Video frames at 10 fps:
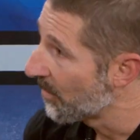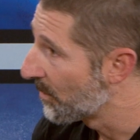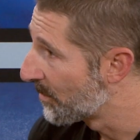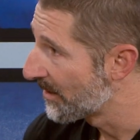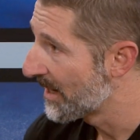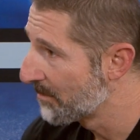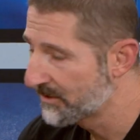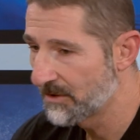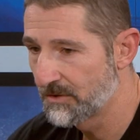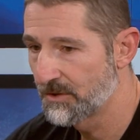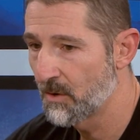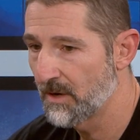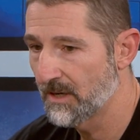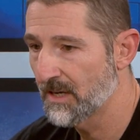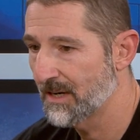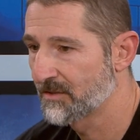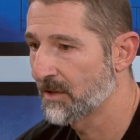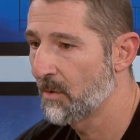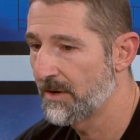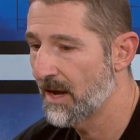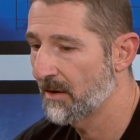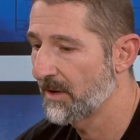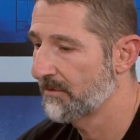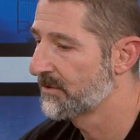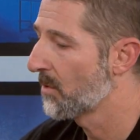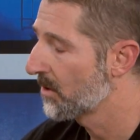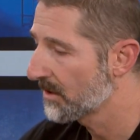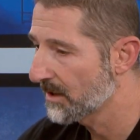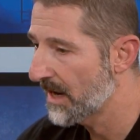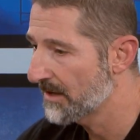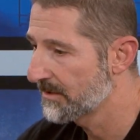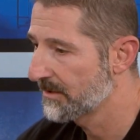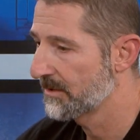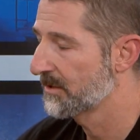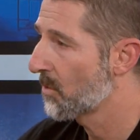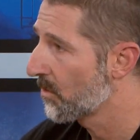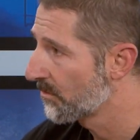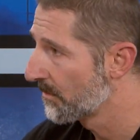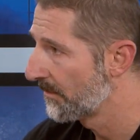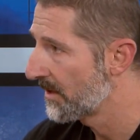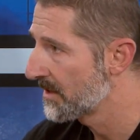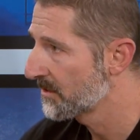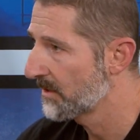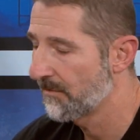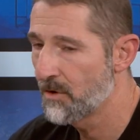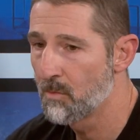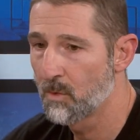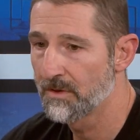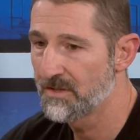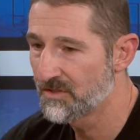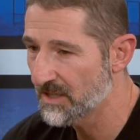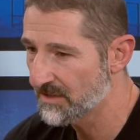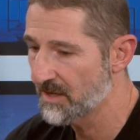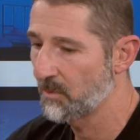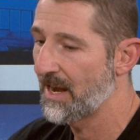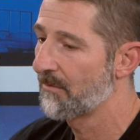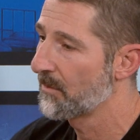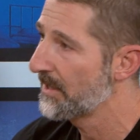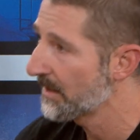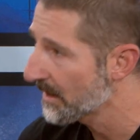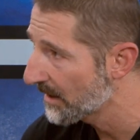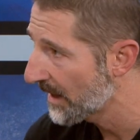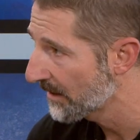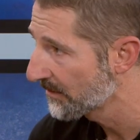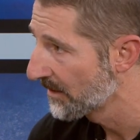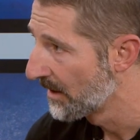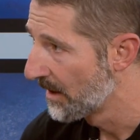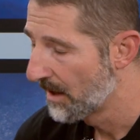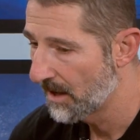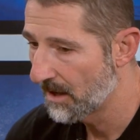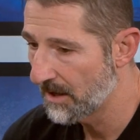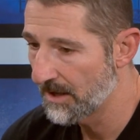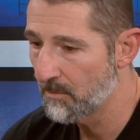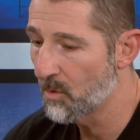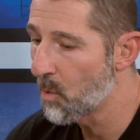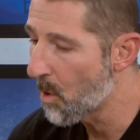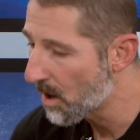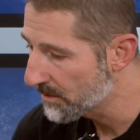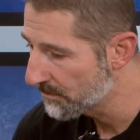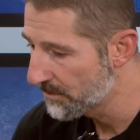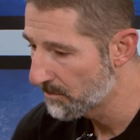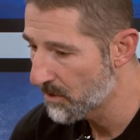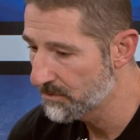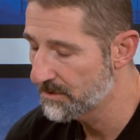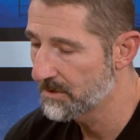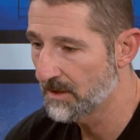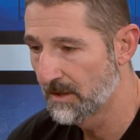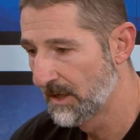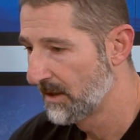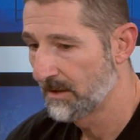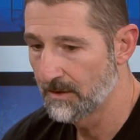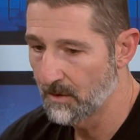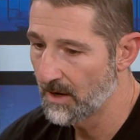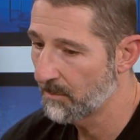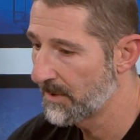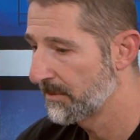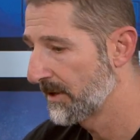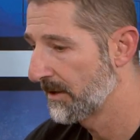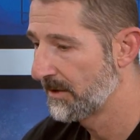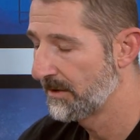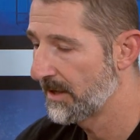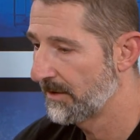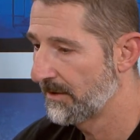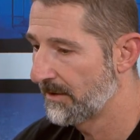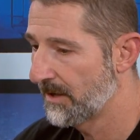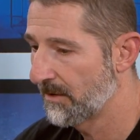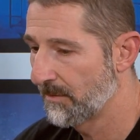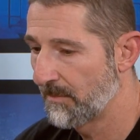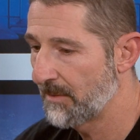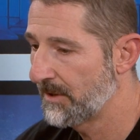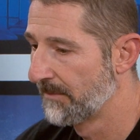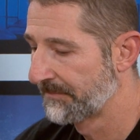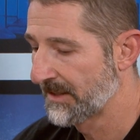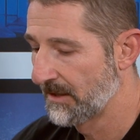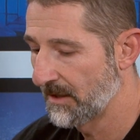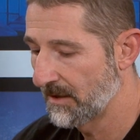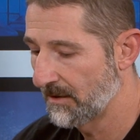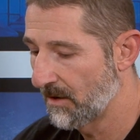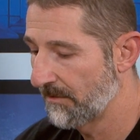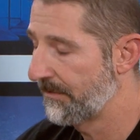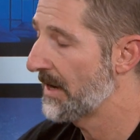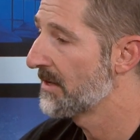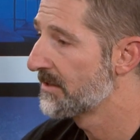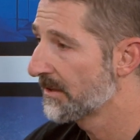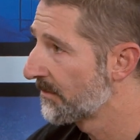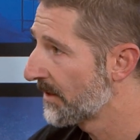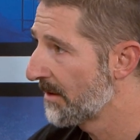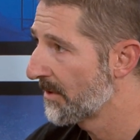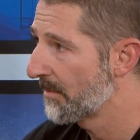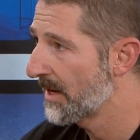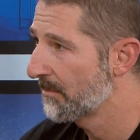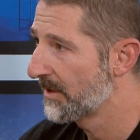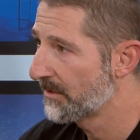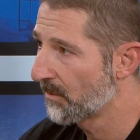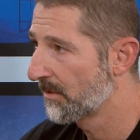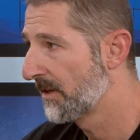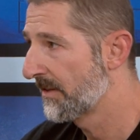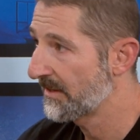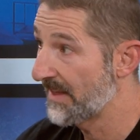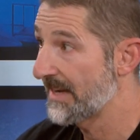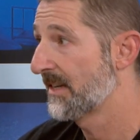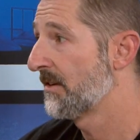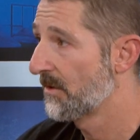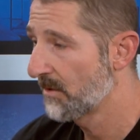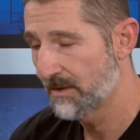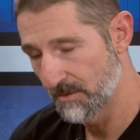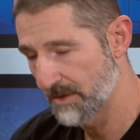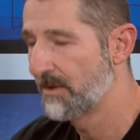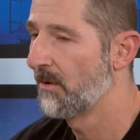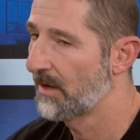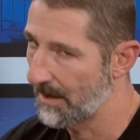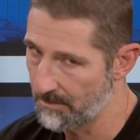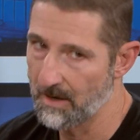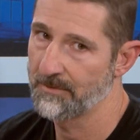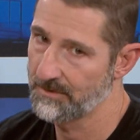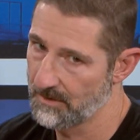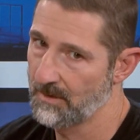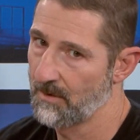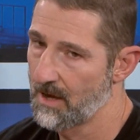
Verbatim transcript: we're able to show it and kind of slow it down. We have smaller classes, it's small group fitness. We have no more than six that would ever be in a class. Okay, wow. Uh, and I'm going to walk through the motions and you know help people that, that, that are maybe uh, are fans of MMA but don't really think they can do it, you can do it. I promise you can do it.